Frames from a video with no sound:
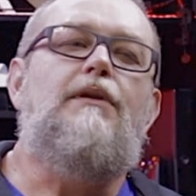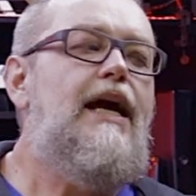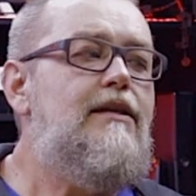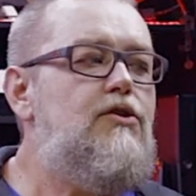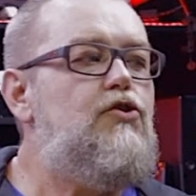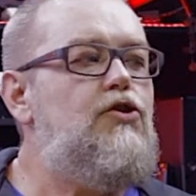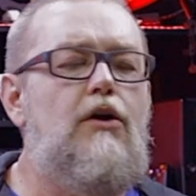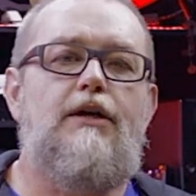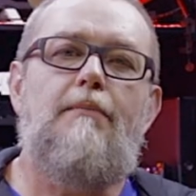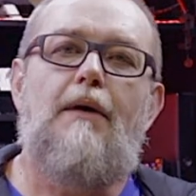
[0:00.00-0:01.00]
let's
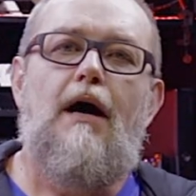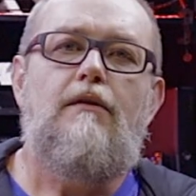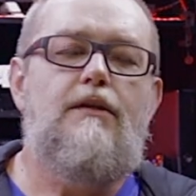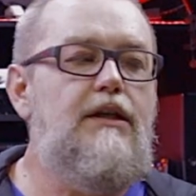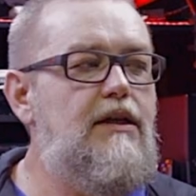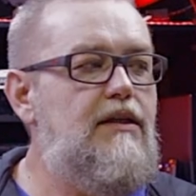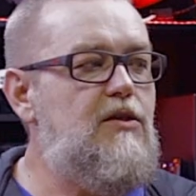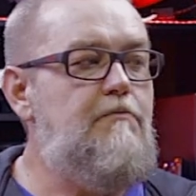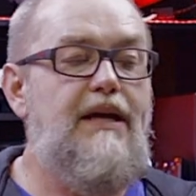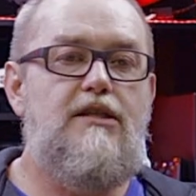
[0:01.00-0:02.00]
talk about the
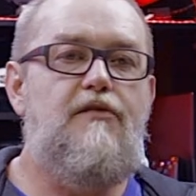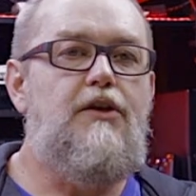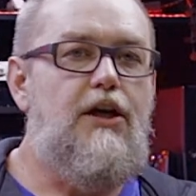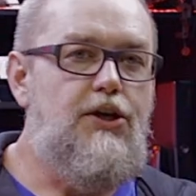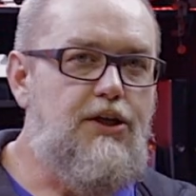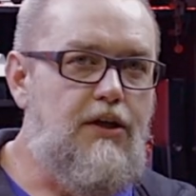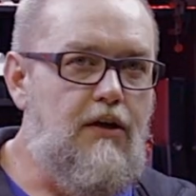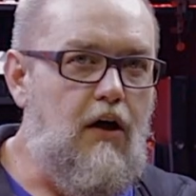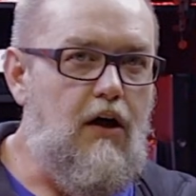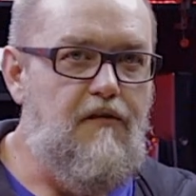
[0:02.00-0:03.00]
specification
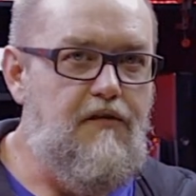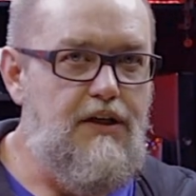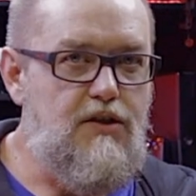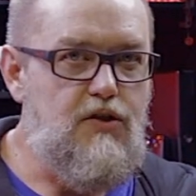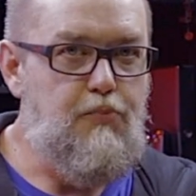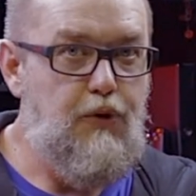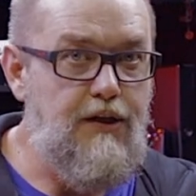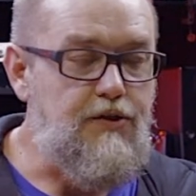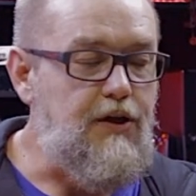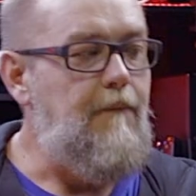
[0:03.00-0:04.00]
of this
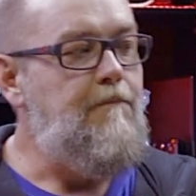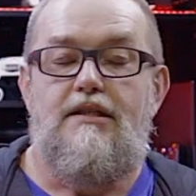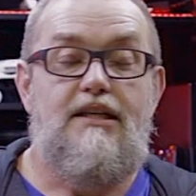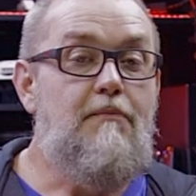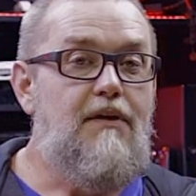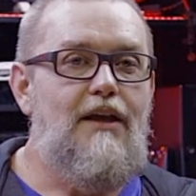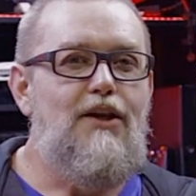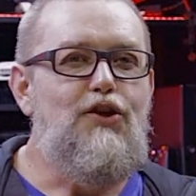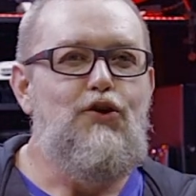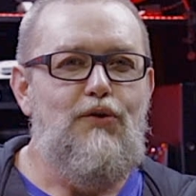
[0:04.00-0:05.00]
printer. Something
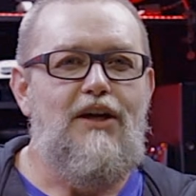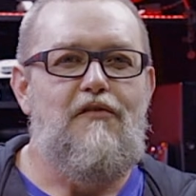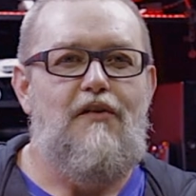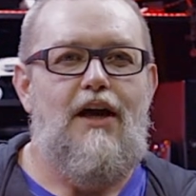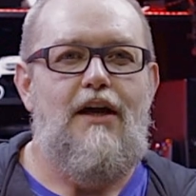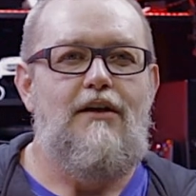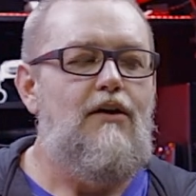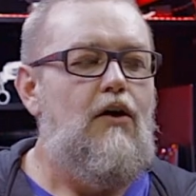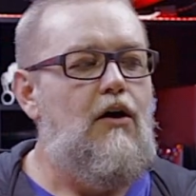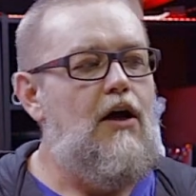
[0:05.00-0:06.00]
that you can find
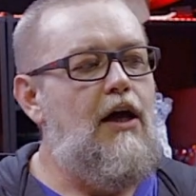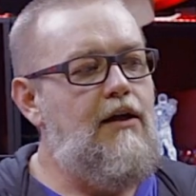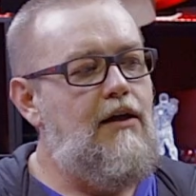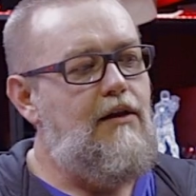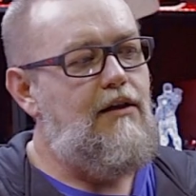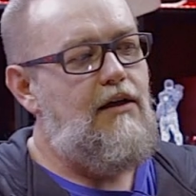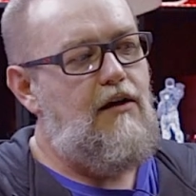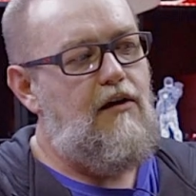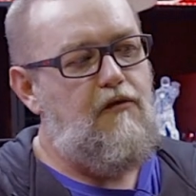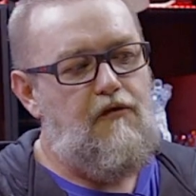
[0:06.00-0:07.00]
on
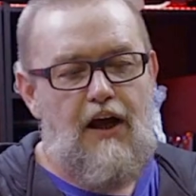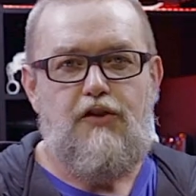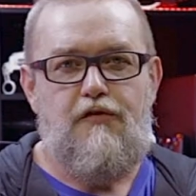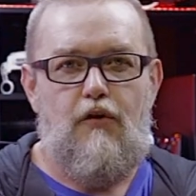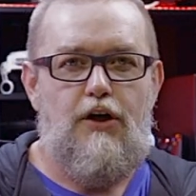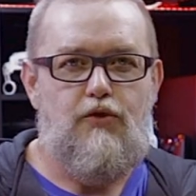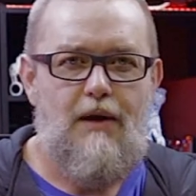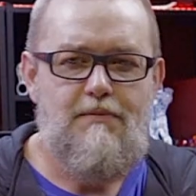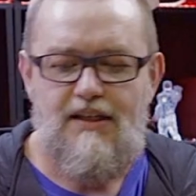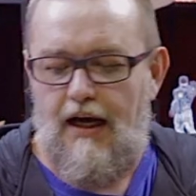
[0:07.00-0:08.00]
the FlashForge
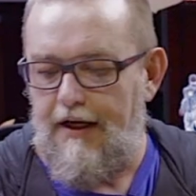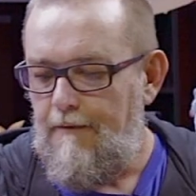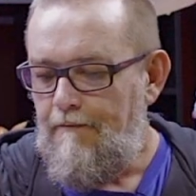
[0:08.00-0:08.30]
website,